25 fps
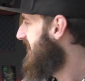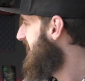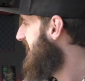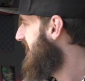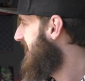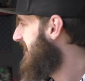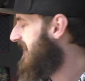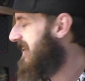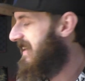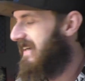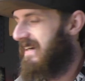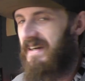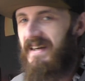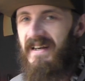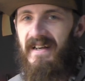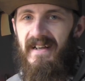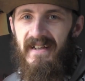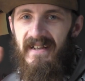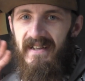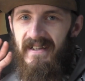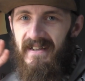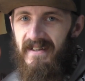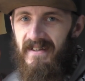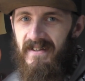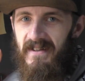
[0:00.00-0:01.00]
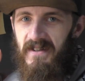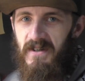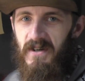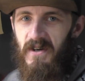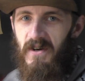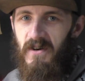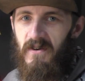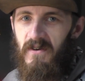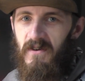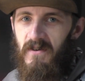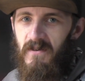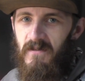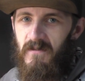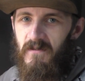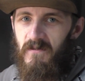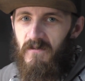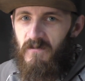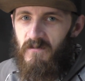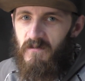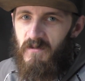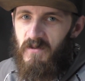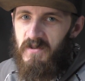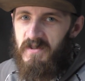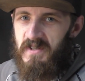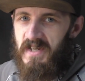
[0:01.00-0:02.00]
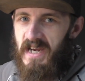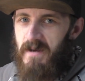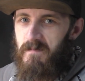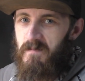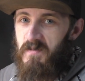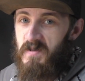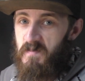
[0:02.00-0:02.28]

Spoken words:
RuneScape